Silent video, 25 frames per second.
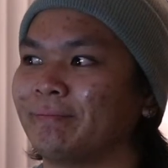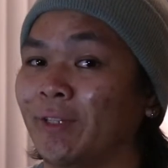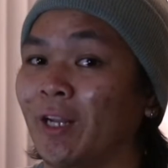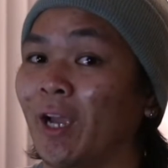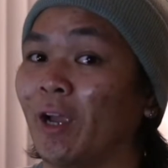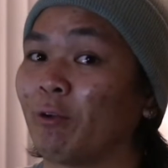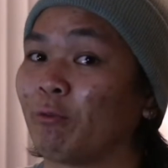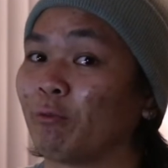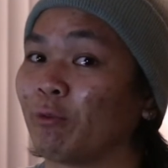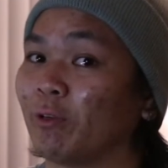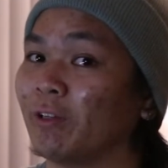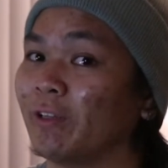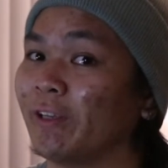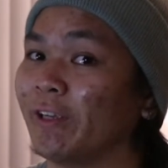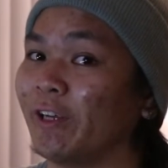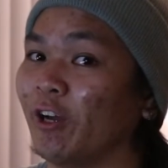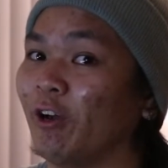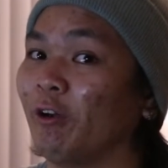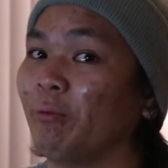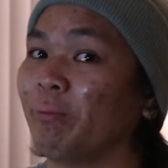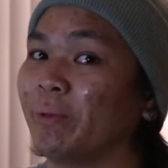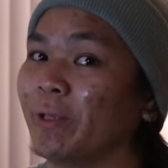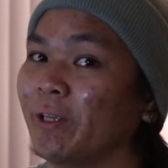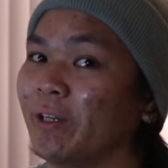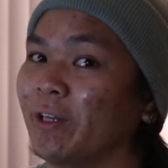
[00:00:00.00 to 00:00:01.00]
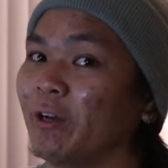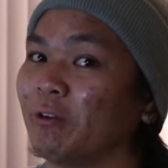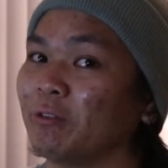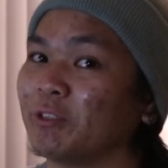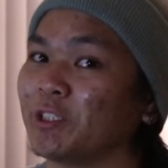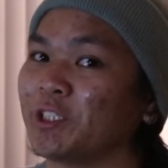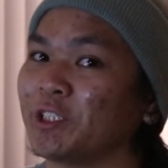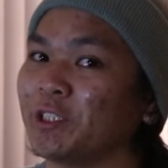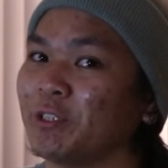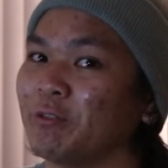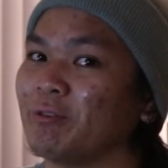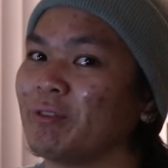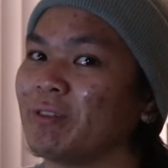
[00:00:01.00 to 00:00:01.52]
I really hope you don't
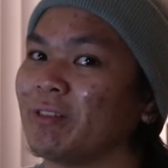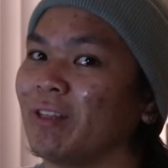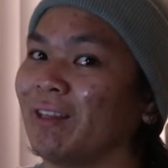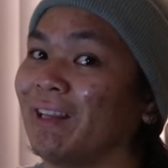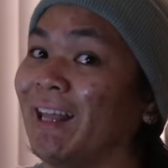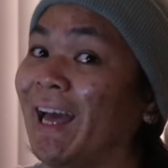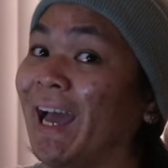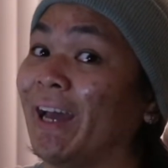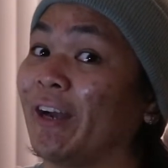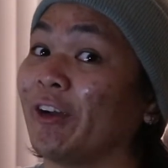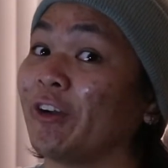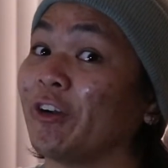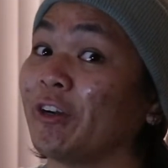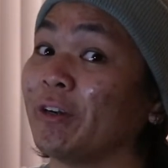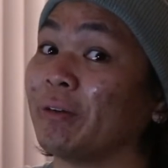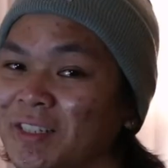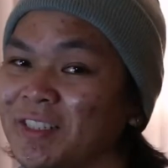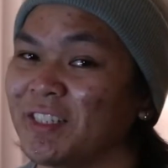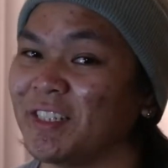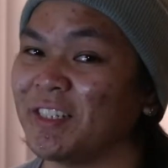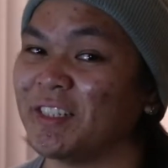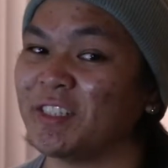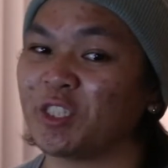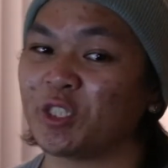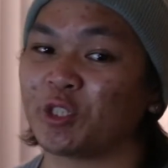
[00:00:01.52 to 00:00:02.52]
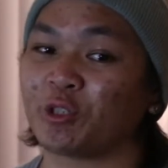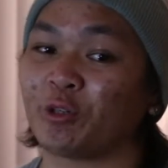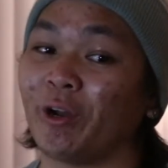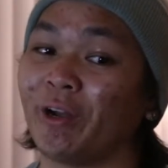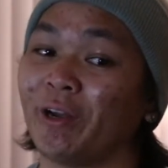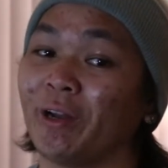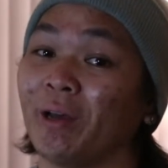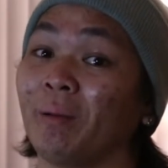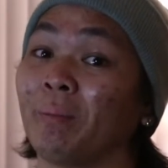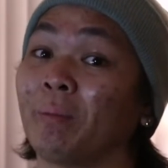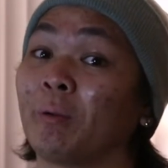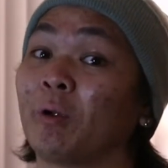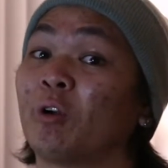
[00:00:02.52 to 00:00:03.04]
choose the latter, because he
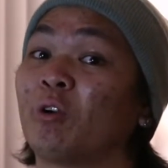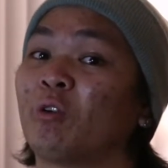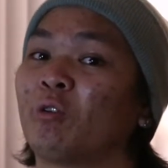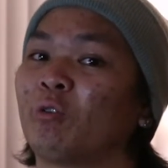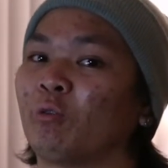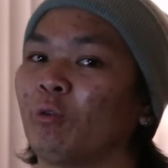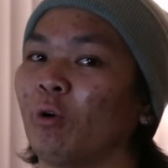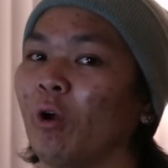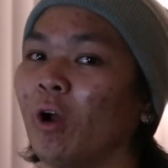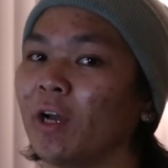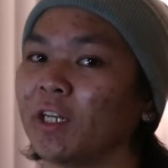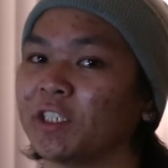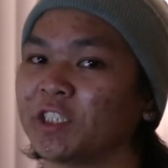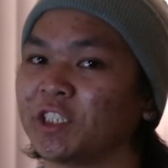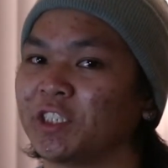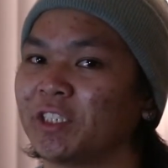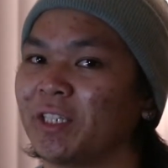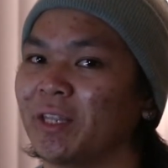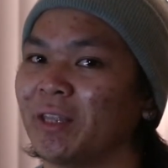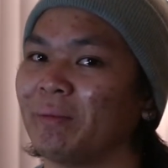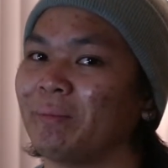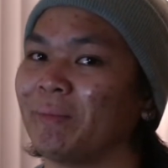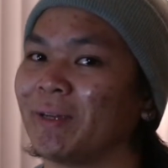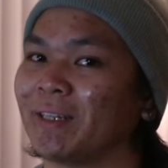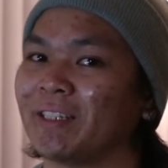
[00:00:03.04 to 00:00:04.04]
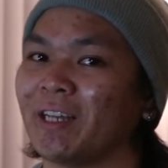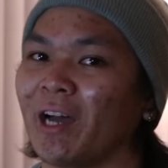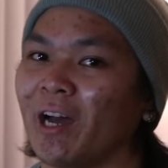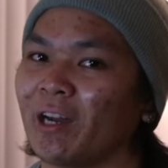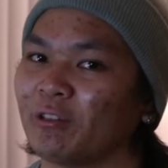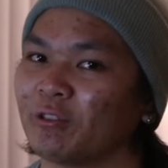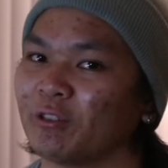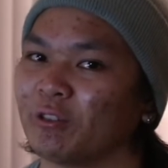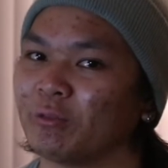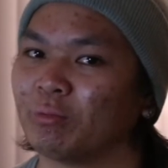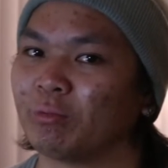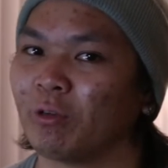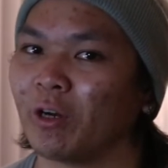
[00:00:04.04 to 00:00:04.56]
straight up crushed the
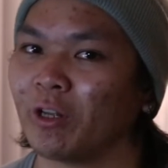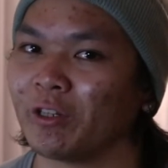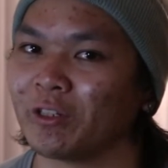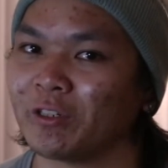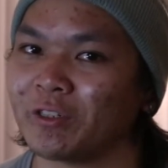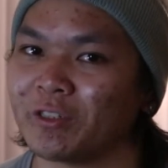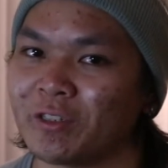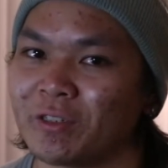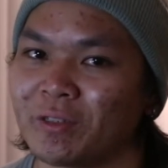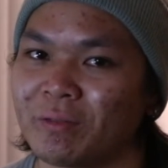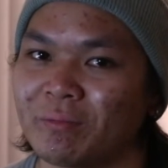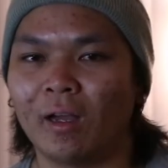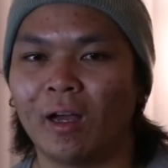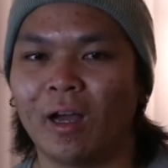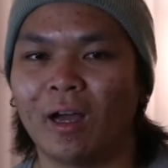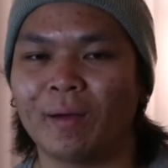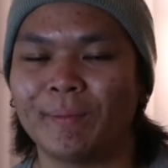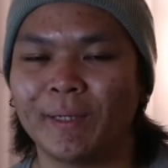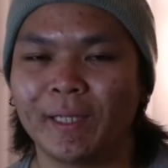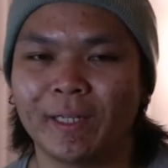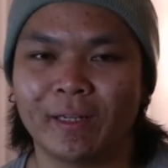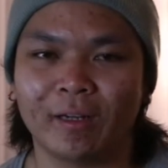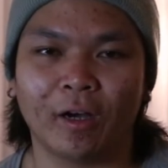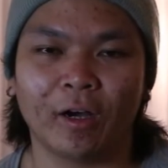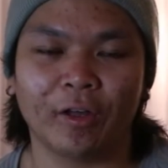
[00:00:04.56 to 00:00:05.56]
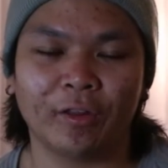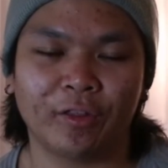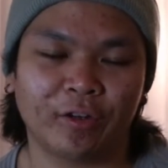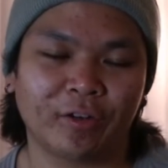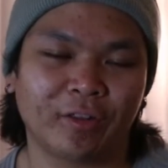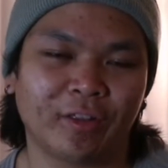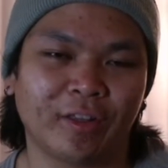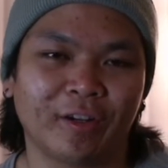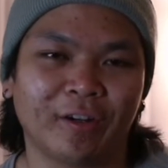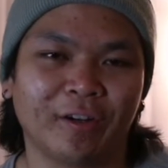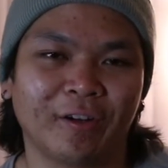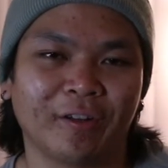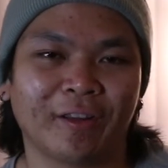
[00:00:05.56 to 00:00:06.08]
McDonald brothers. I mean, other
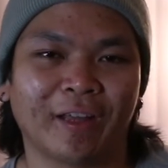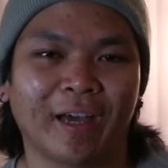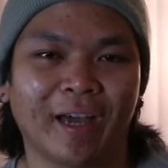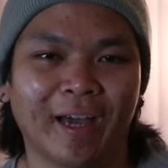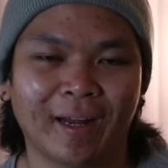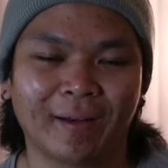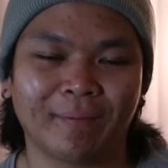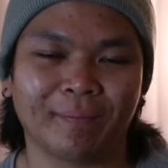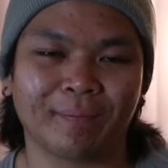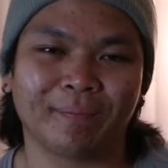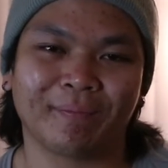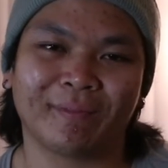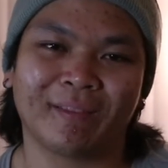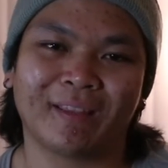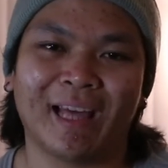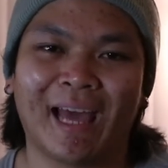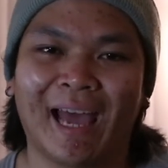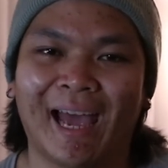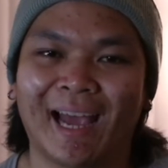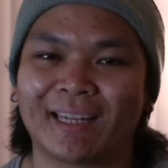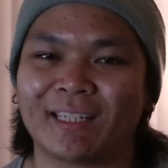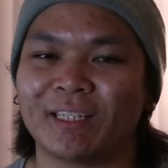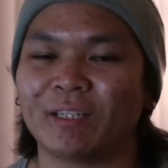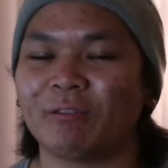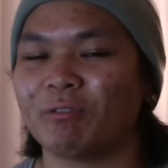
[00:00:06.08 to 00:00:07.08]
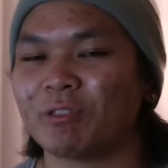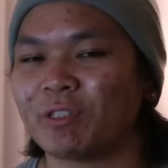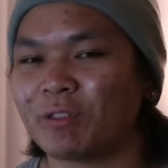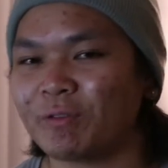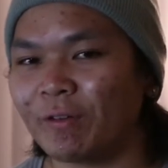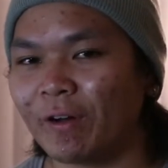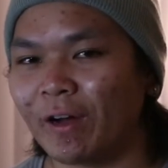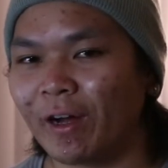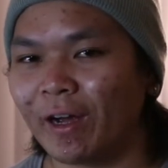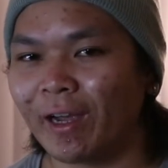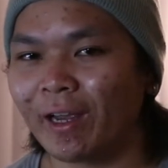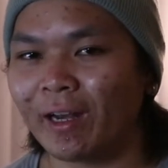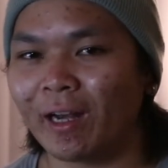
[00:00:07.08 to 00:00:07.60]
than all that, the acting was
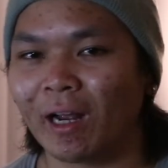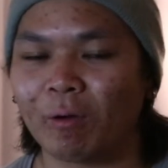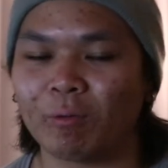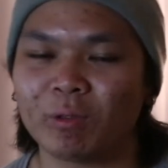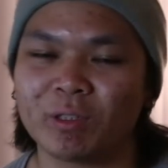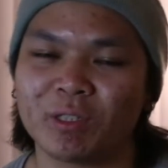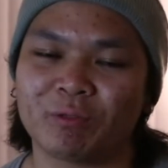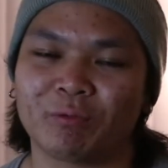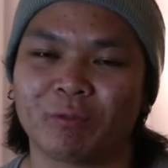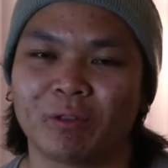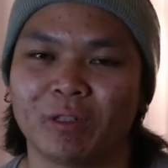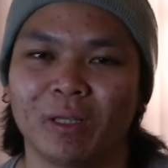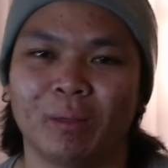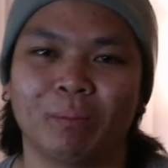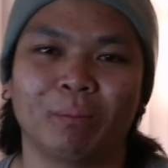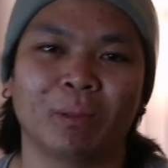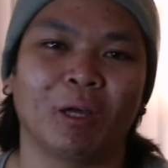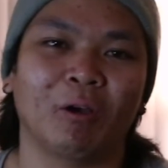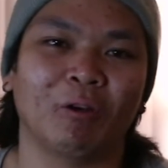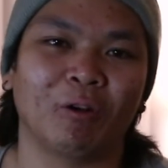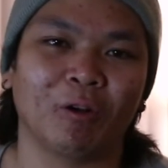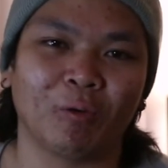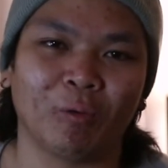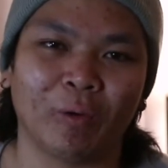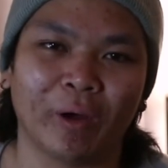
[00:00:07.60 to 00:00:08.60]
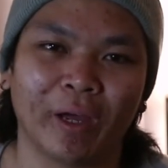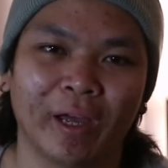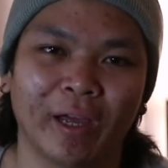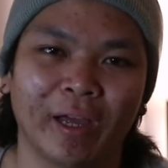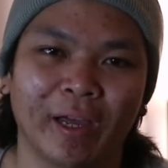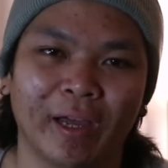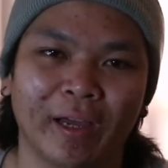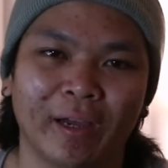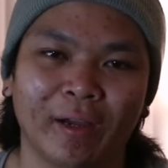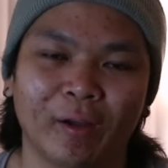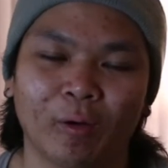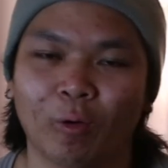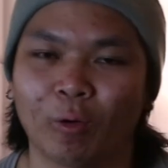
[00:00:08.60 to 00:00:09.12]
fine. I wasn't really blown
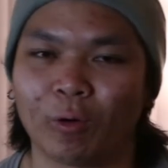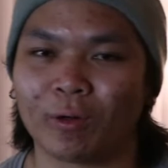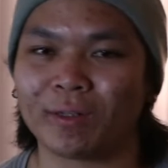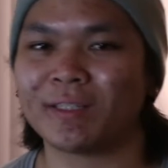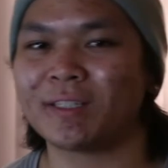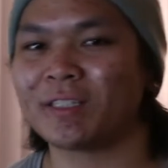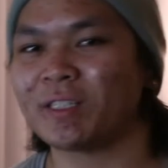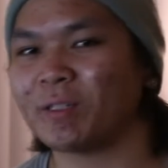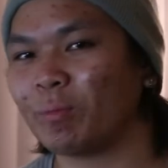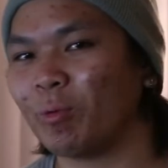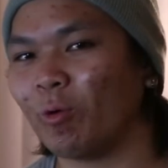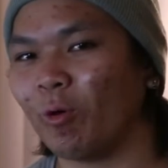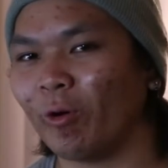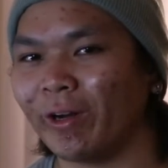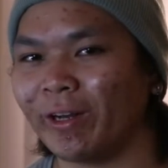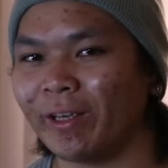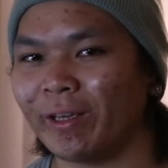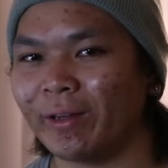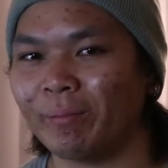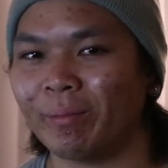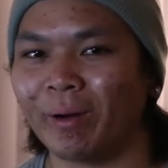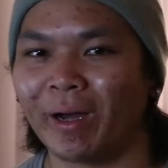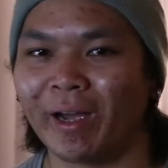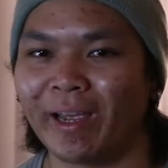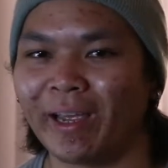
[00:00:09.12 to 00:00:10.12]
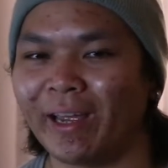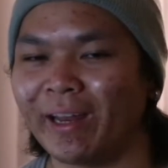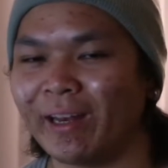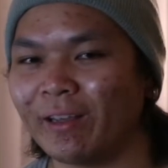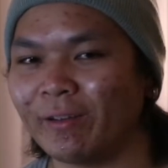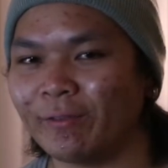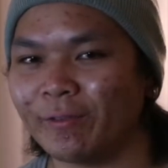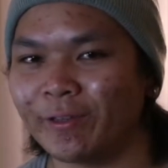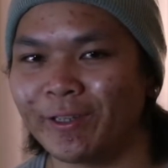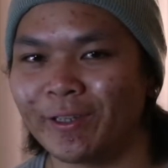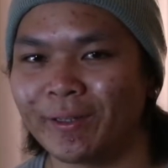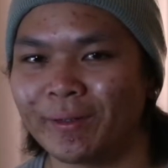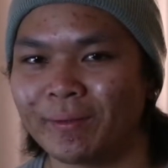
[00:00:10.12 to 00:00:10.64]
away or disappointed by any
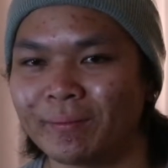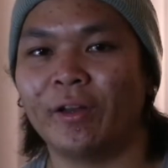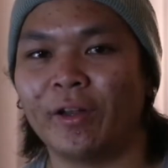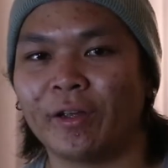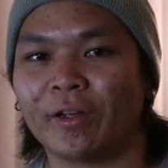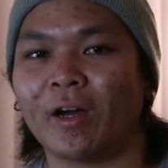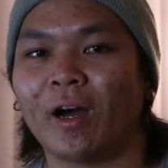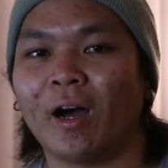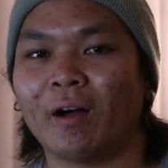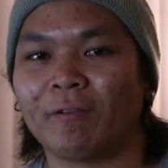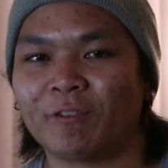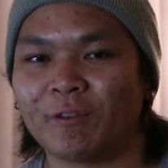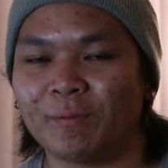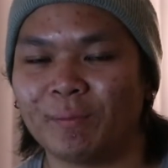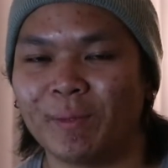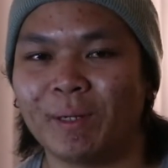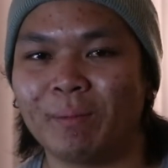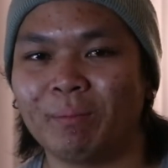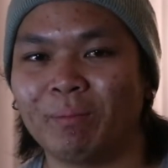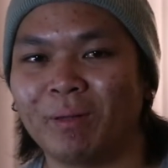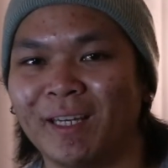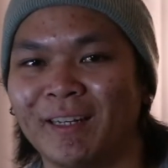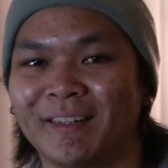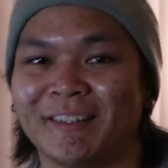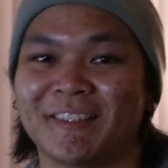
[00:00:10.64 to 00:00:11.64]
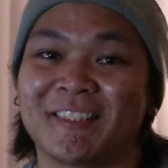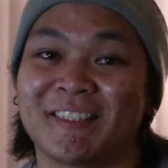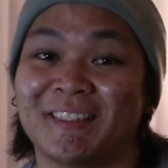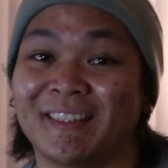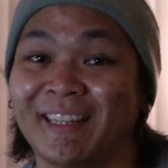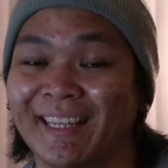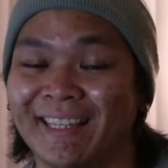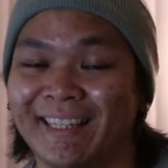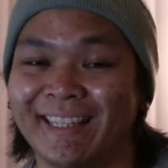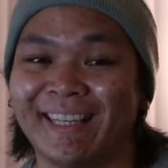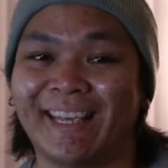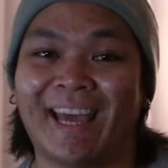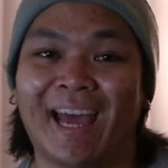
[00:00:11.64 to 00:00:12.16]
of it. Nick Offerman played a
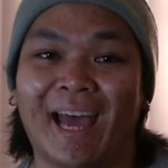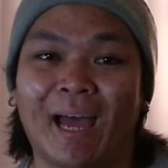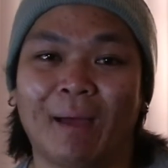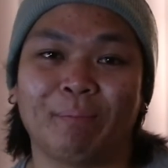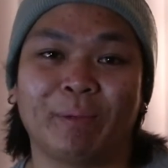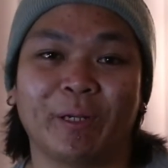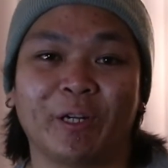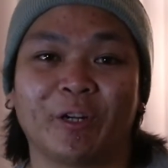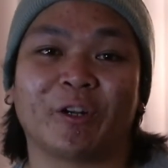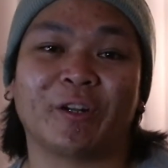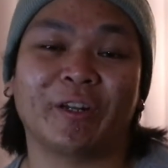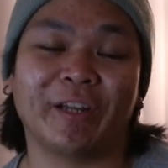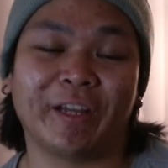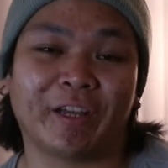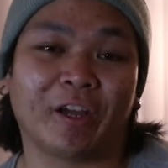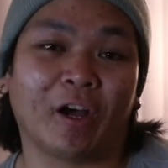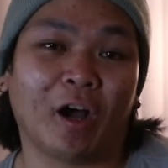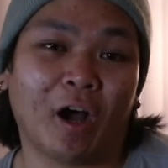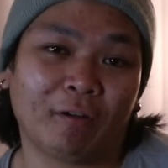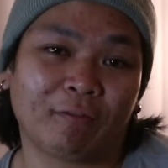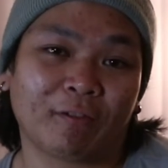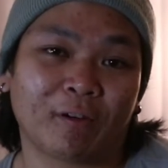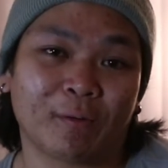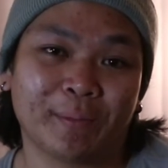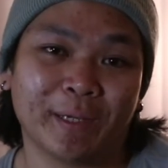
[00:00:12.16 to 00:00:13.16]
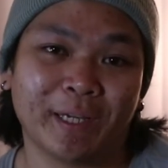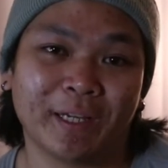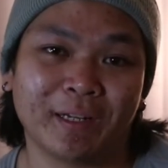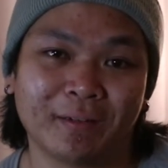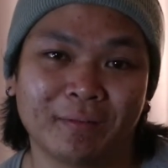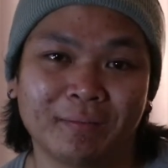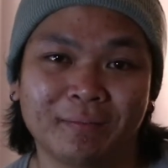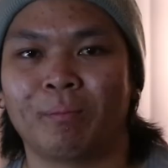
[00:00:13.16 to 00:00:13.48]
slightly happier Nick Offerman.